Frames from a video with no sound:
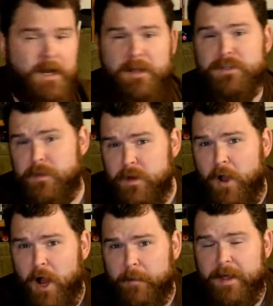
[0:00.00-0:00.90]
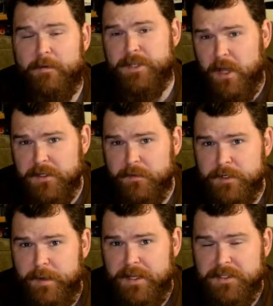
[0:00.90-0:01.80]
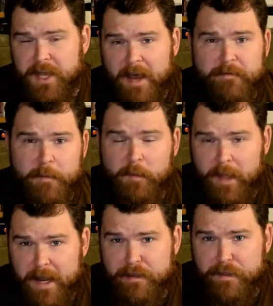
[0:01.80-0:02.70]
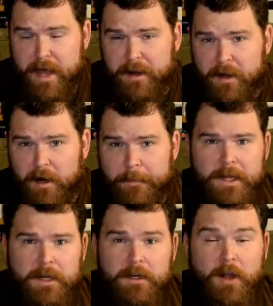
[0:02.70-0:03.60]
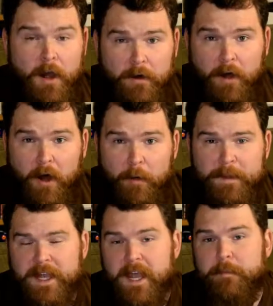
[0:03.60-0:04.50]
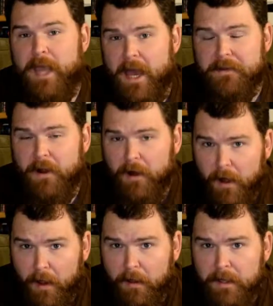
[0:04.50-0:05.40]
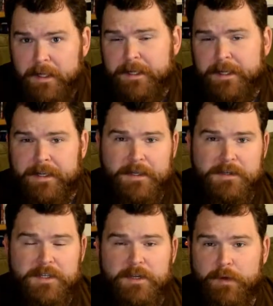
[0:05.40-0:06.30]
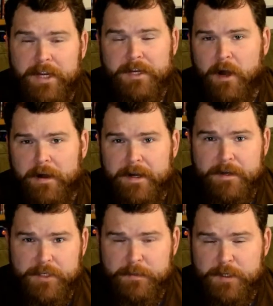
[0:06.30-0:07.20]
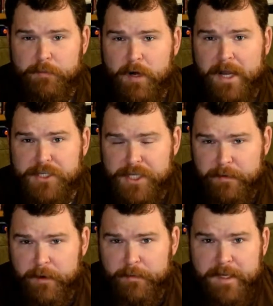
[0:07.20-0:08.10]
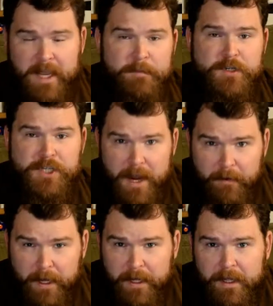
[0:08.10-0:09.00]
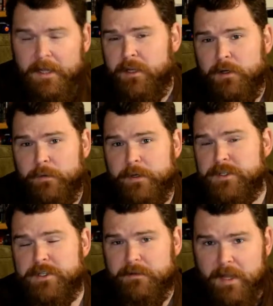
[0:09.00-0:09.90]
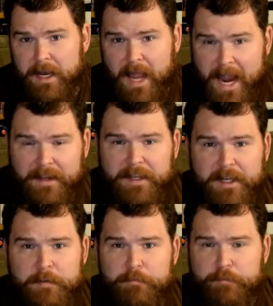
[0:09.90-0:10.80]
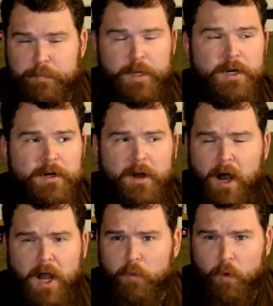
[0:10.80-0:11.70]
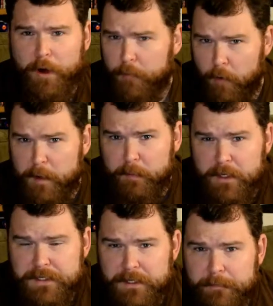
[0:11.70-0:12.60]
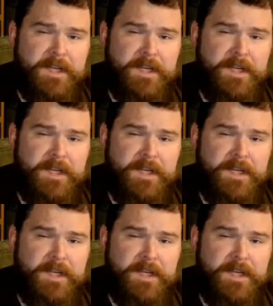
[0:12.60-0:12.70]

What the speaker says: So the new Hawkman was also a space cop from the planet Thanagar. Carter Hall became Qatar Hall. His reincarnated Egyptian bride Shira became Shayra, who was an alien bird hawk warrior woman person.